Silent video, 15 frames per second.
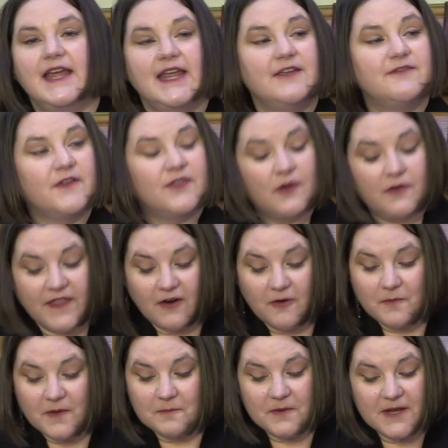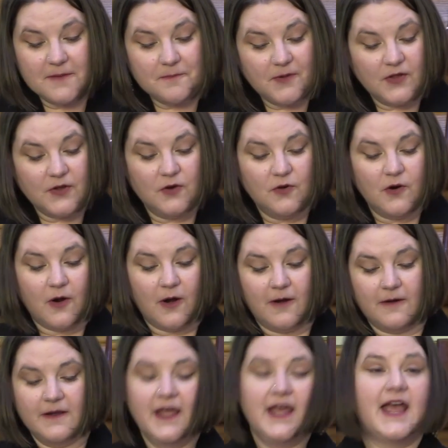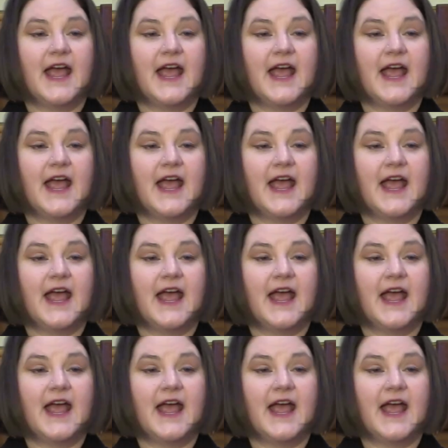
even though there have been people who are